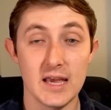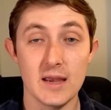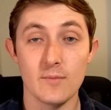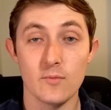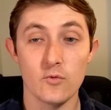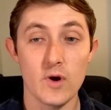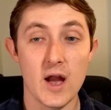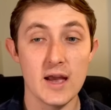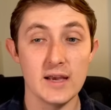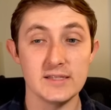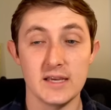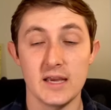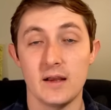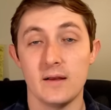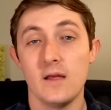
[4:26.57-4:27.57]
I am
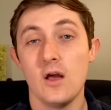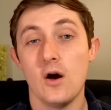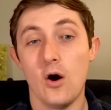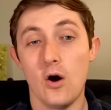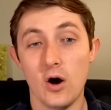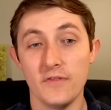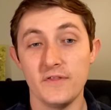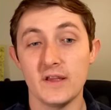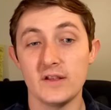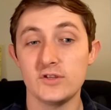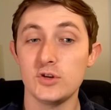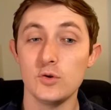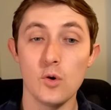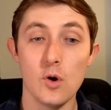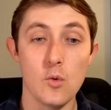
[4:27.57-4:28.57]
rising on the
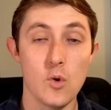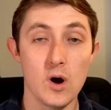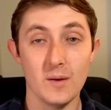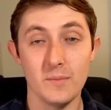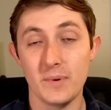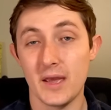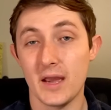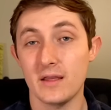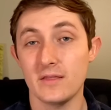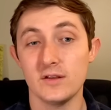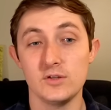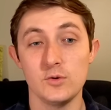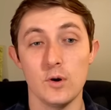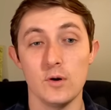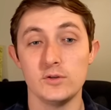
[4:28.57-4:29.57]
201 pick, the
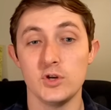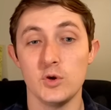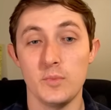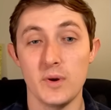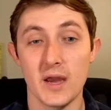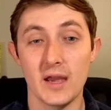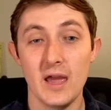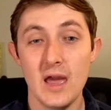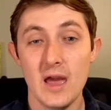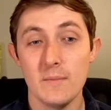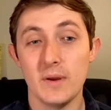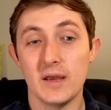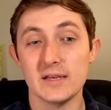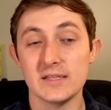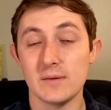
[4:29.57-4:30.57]
202 pick,
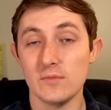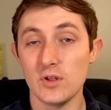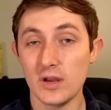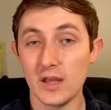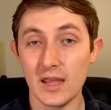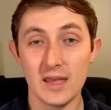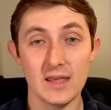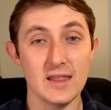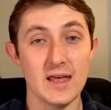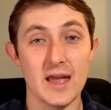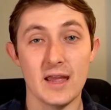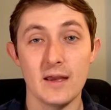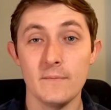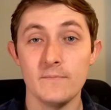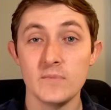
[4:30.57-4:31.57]
because I'm looking at
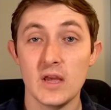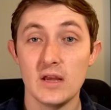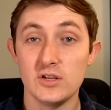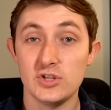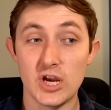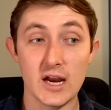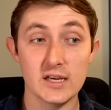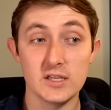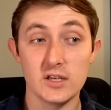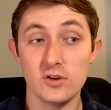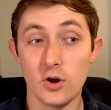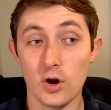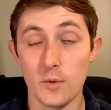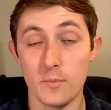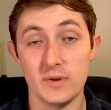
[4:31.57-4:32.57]
like Jackson
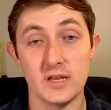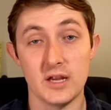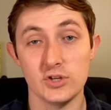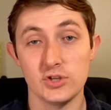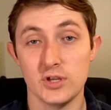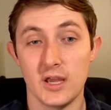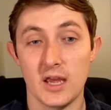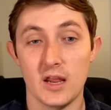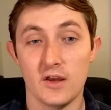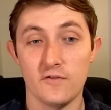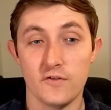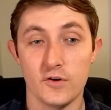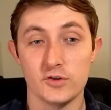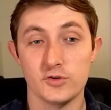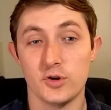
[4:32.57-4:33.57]
Dart potentially getting
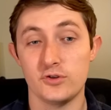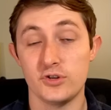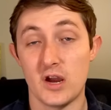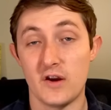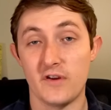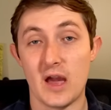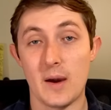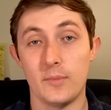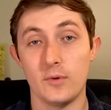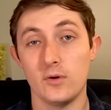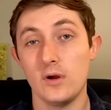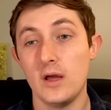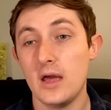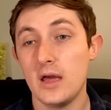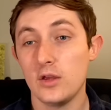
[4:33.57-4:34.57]
first round draft
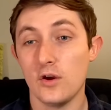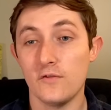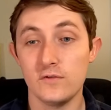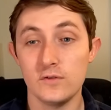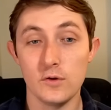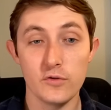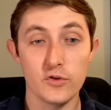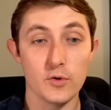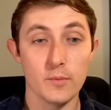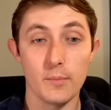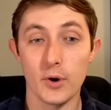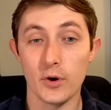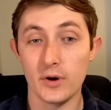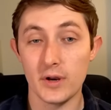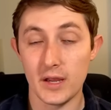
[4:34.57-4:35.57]
capital. You have Luther
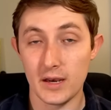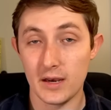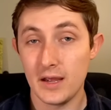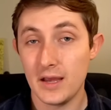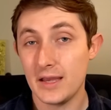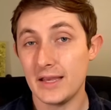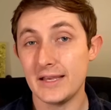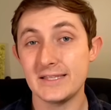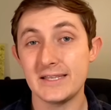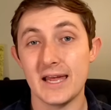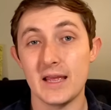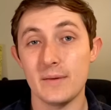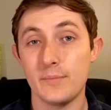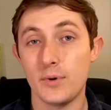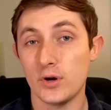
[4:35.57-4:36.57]
Burden. He's
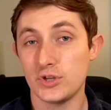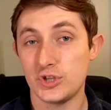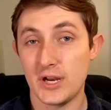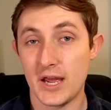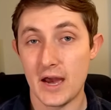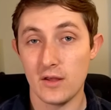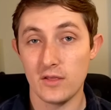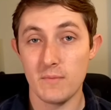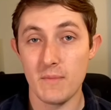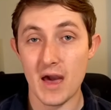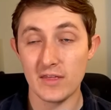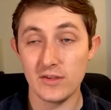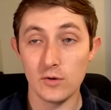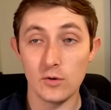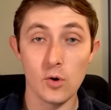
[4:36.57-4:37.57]
getting pushed down. The
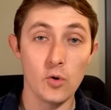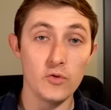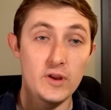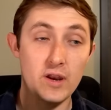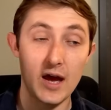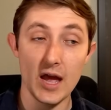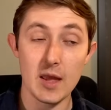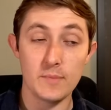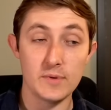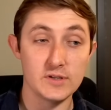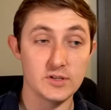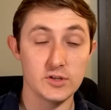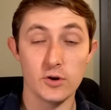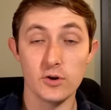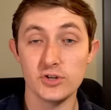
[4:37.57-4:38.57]
Matthew Golden hype is
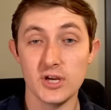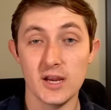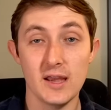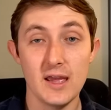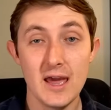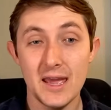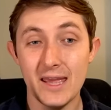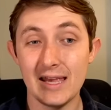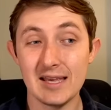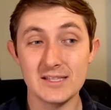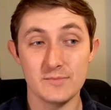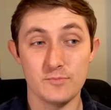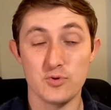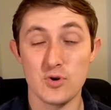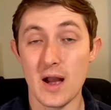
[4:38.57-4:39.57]
surging.
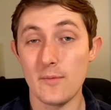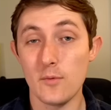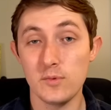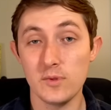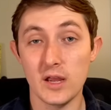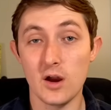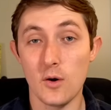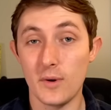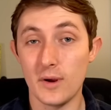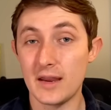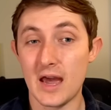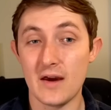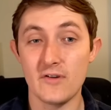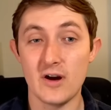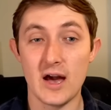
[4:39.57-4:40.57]
He's probably going to
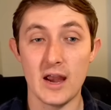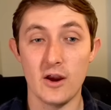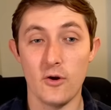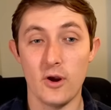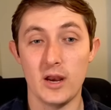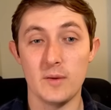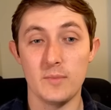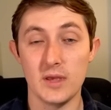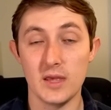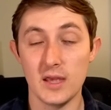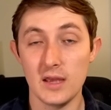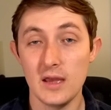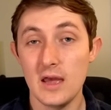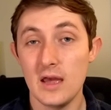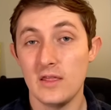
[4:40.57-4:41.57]
have a higher
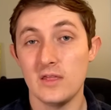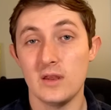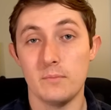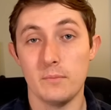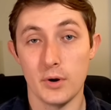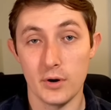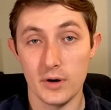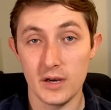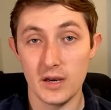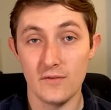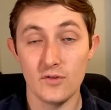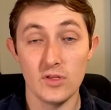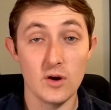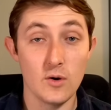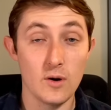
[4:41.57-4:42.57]
ADP than Burden,
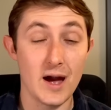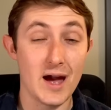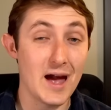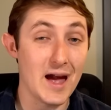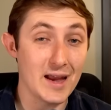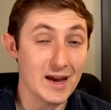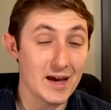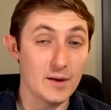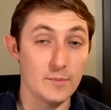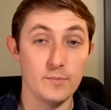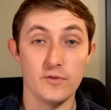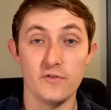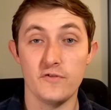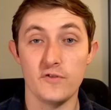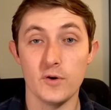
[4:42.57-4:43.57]
even though I kind of
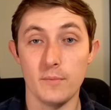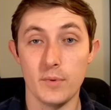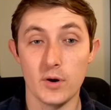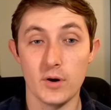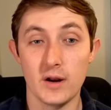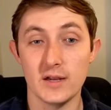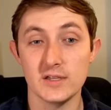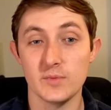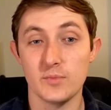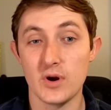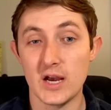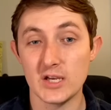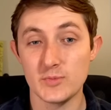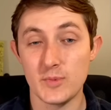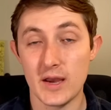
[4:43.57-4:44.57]
prefer Burden as a
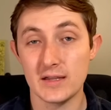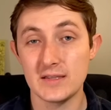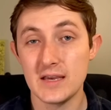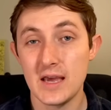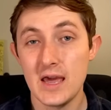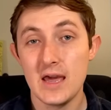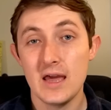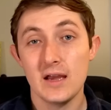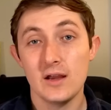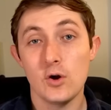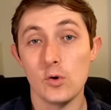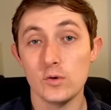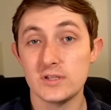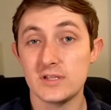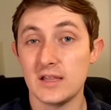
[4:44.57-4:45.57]
prospect.
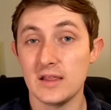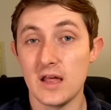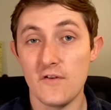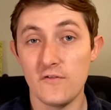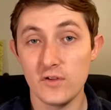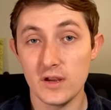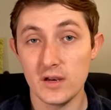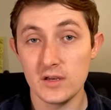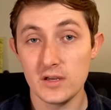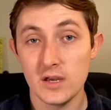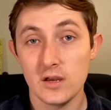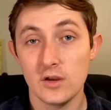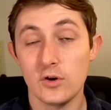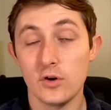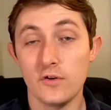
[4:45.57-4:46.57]
Colston Loveland
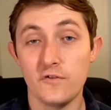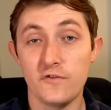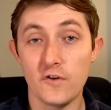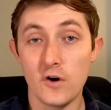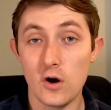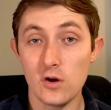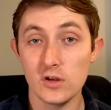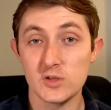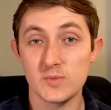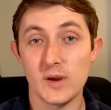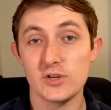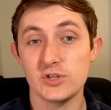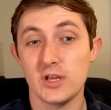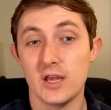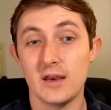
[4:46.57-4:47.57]
could fall,
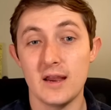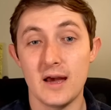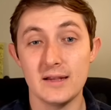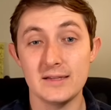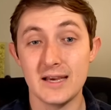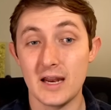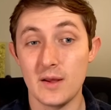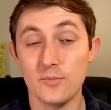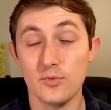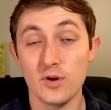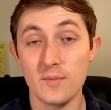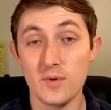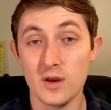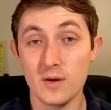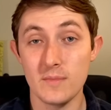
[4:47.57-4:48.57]
especially in non-tight end
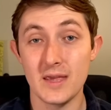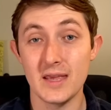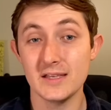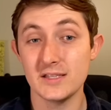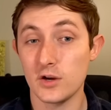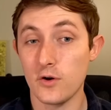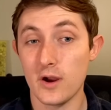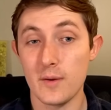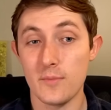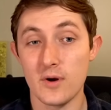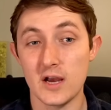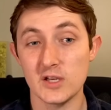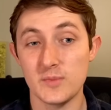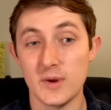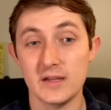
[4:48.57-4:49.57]
premium. He's a great
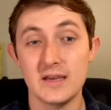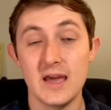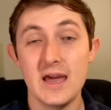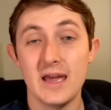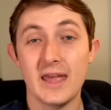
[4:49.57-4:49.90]
prospect.